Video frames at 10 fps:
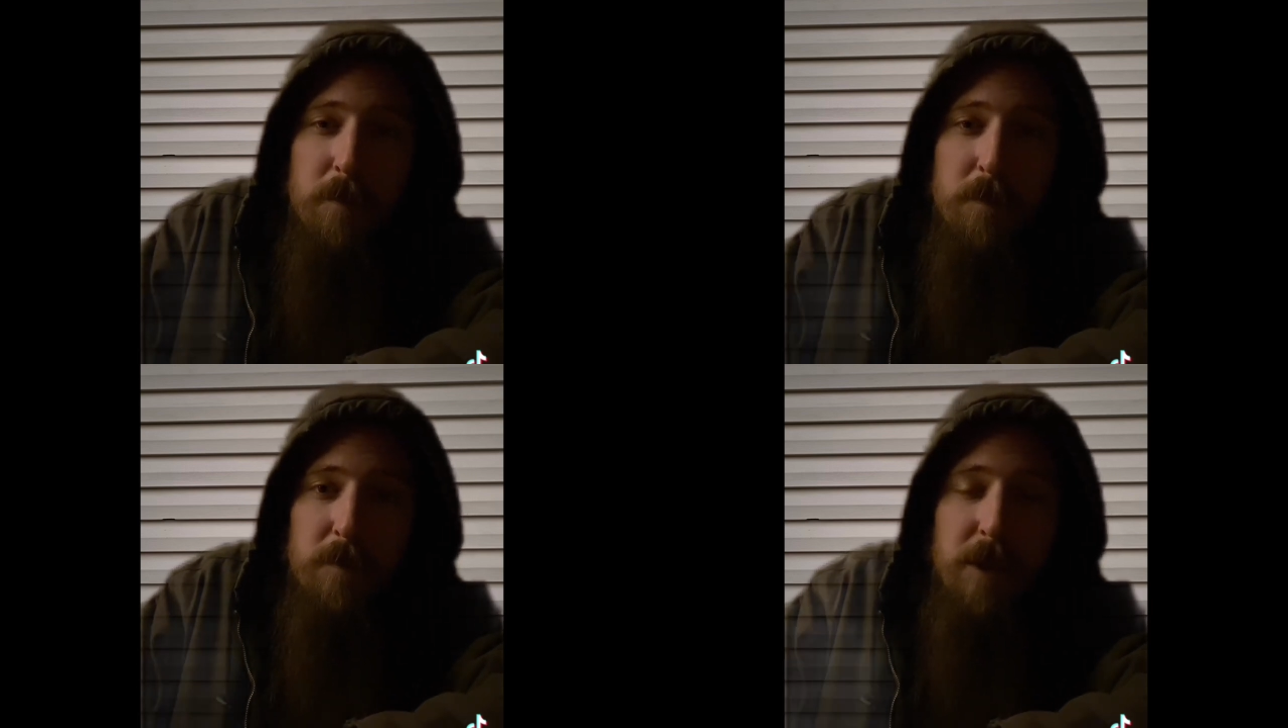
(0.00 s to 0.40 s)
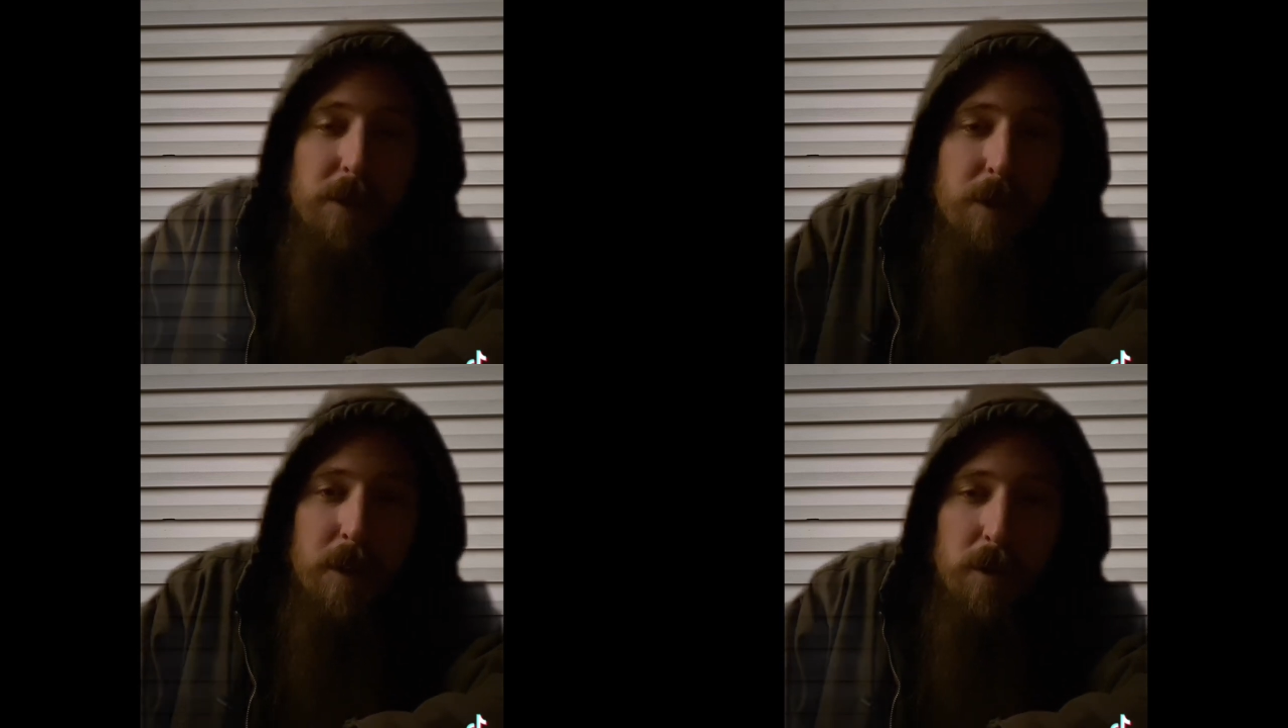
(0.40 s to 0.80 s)

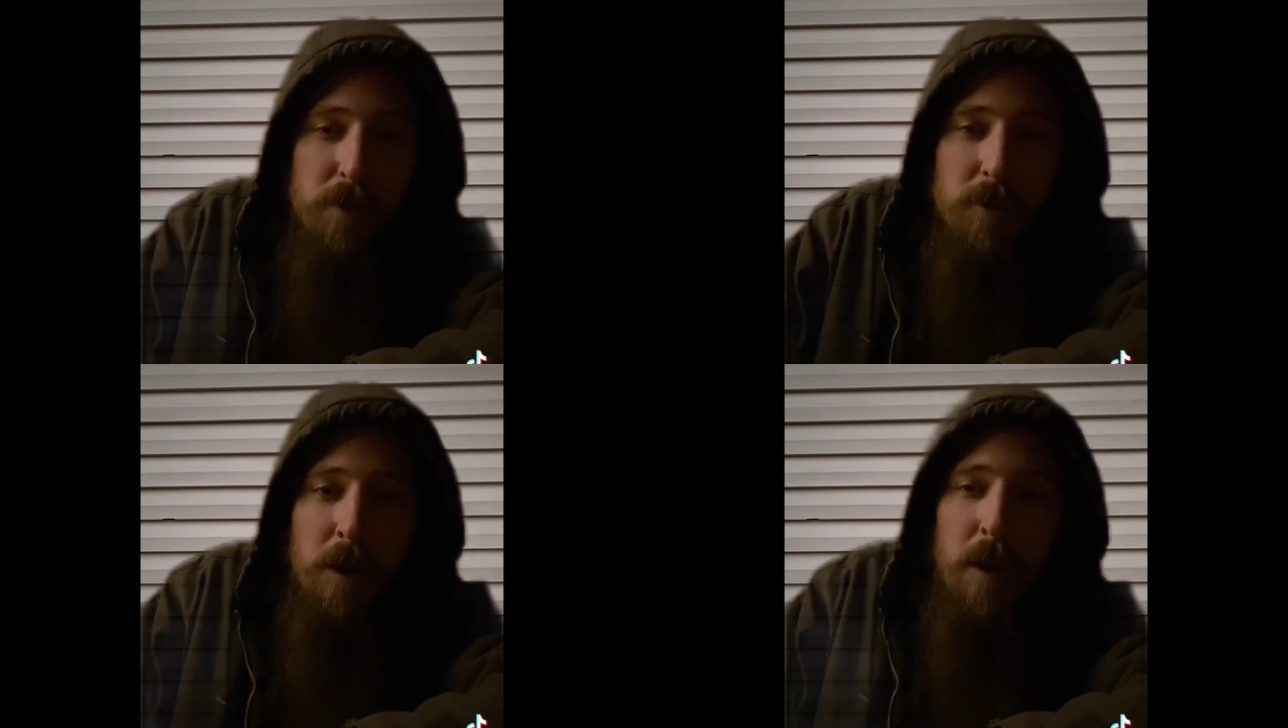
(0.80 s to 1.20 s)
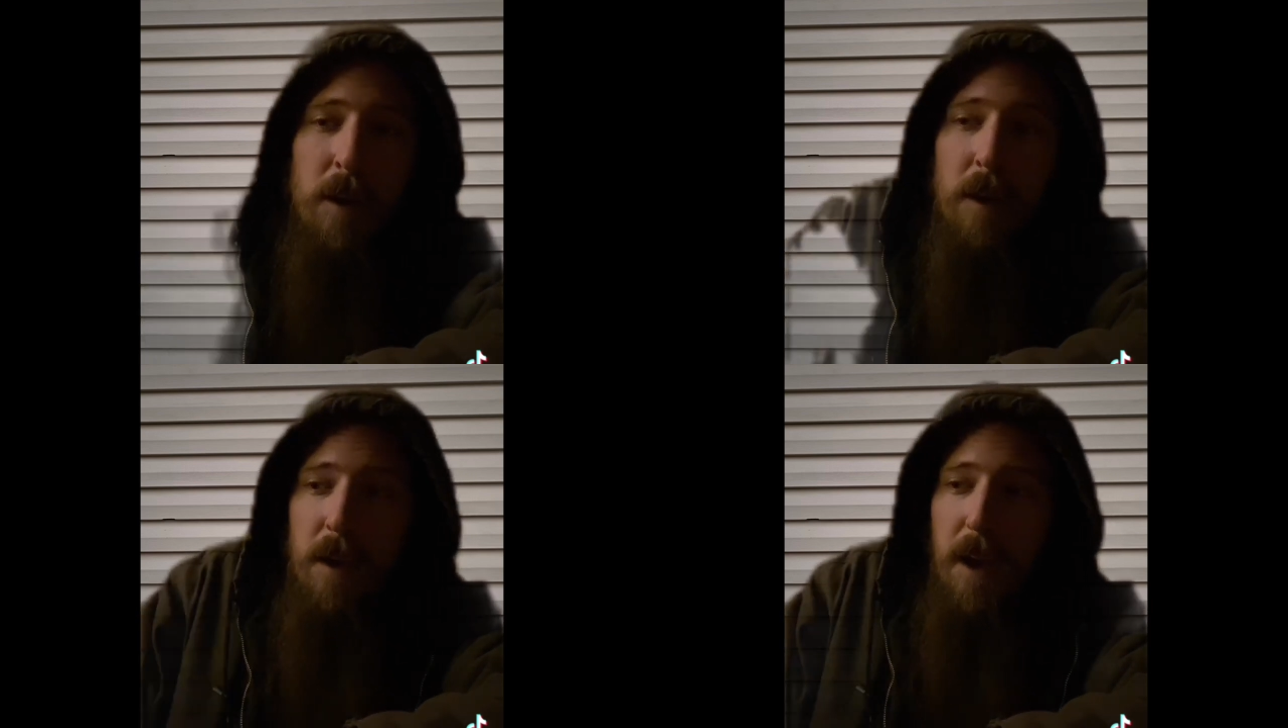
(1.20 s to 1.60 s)
CELs,
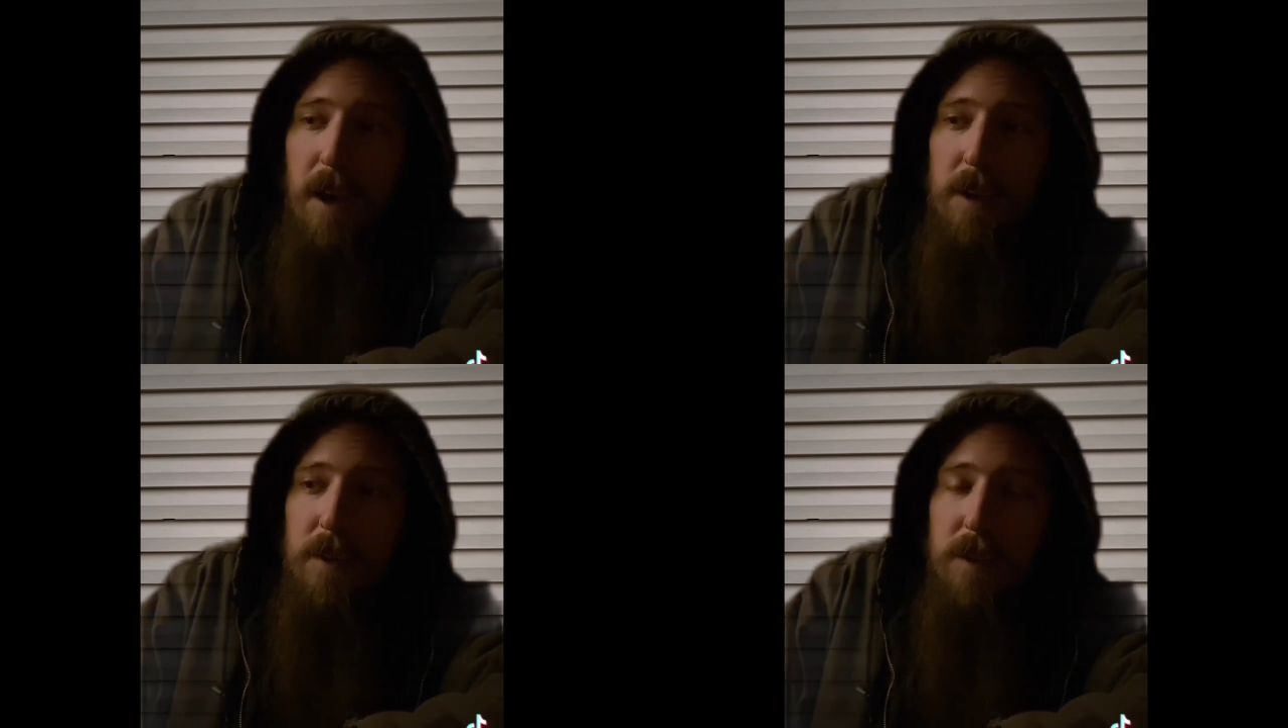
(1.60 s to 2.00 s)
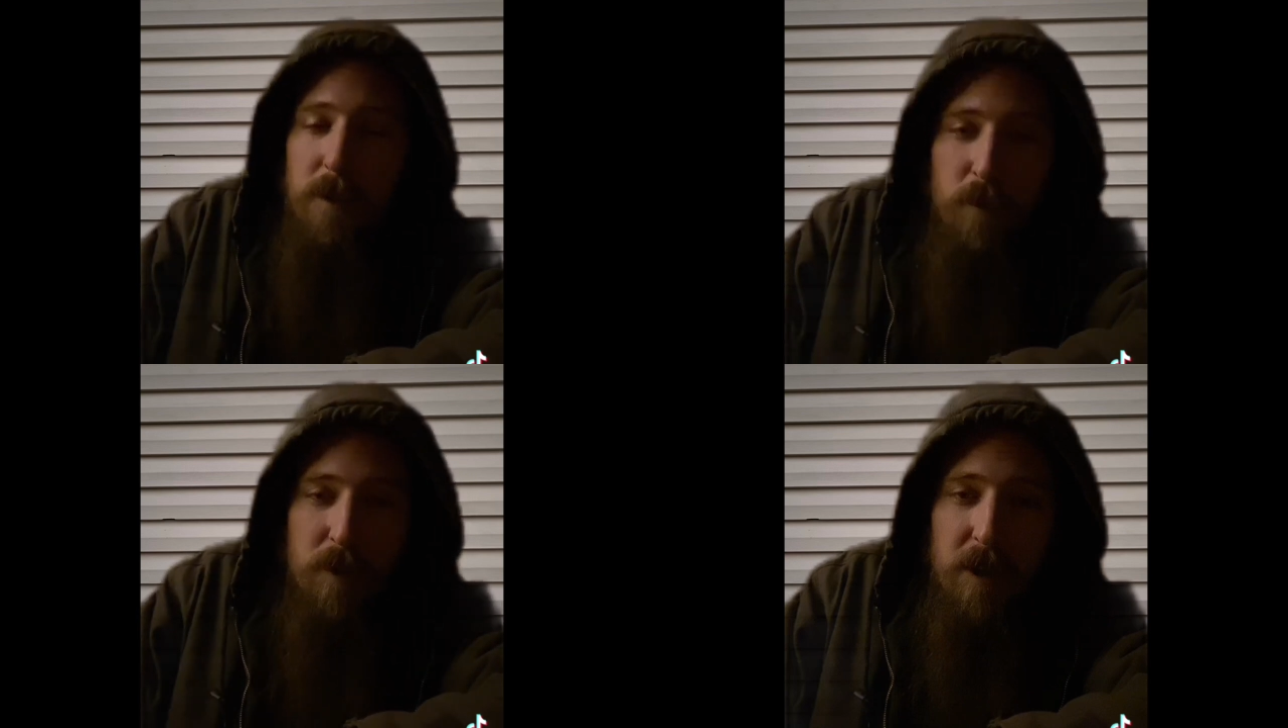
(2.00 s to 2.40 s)
and then
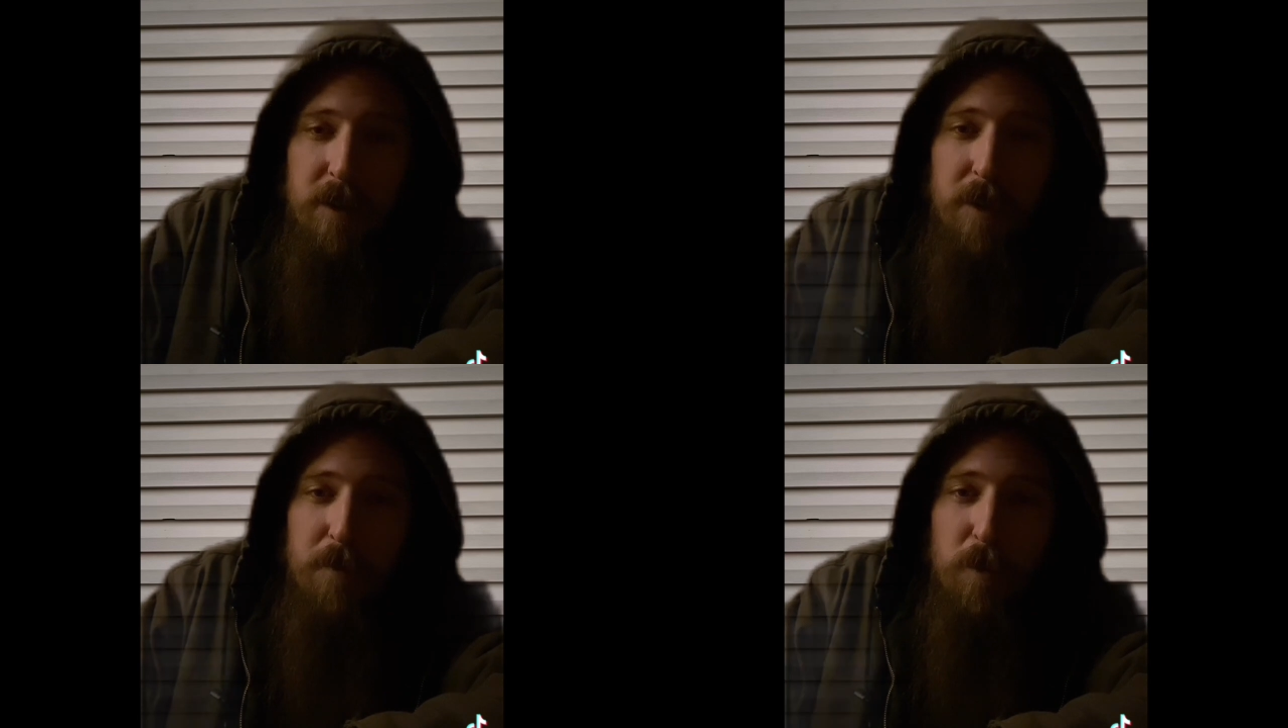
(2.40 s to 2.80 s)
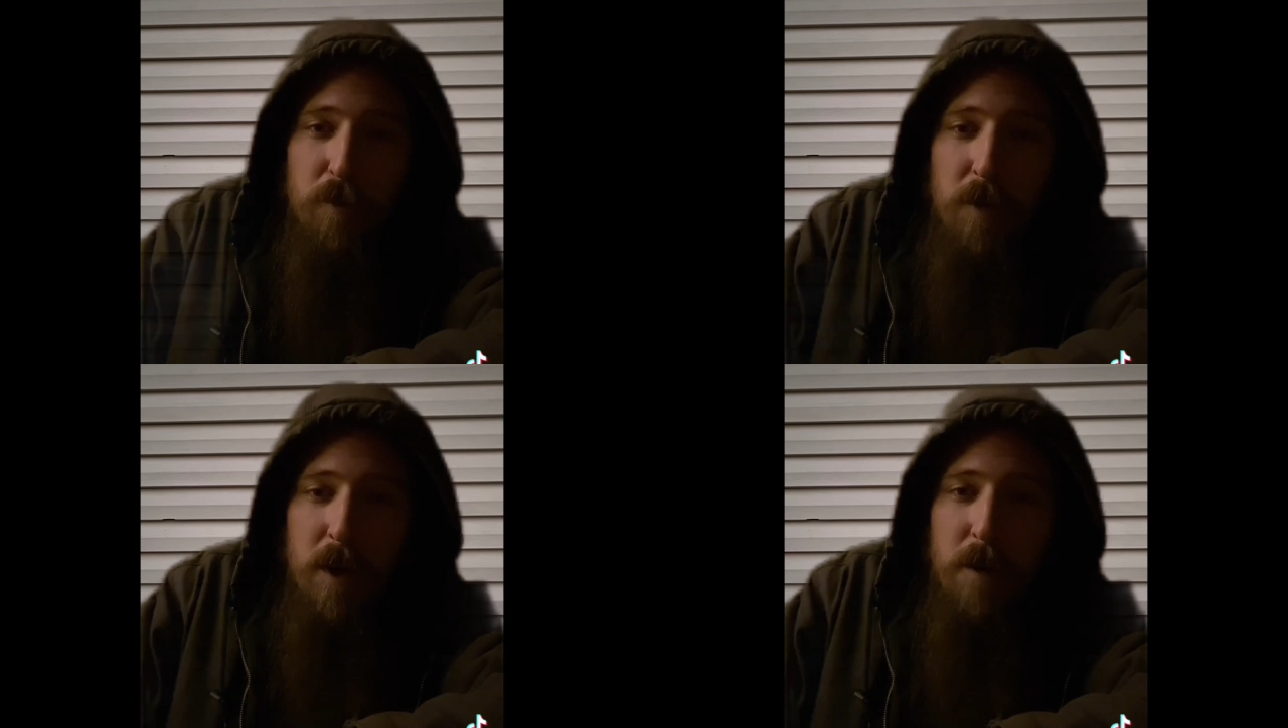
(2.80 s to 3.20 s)
I'm going to take it out for a
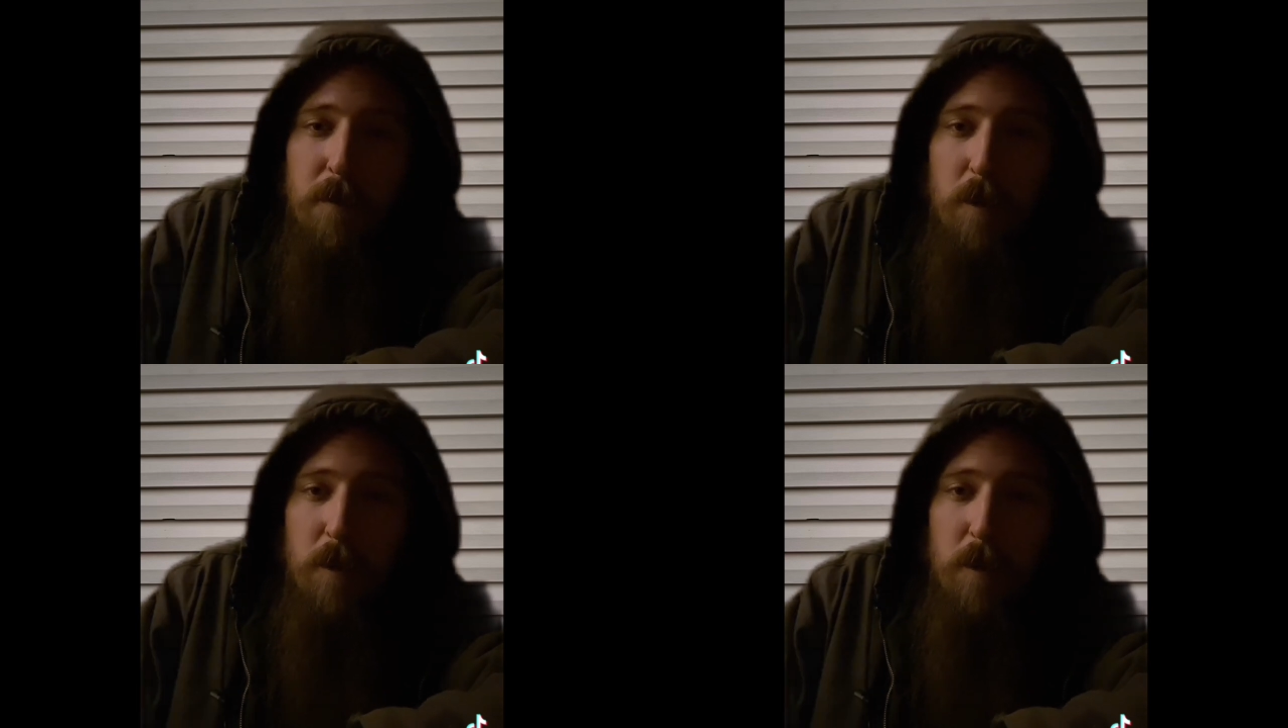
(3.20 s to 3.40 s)
drive.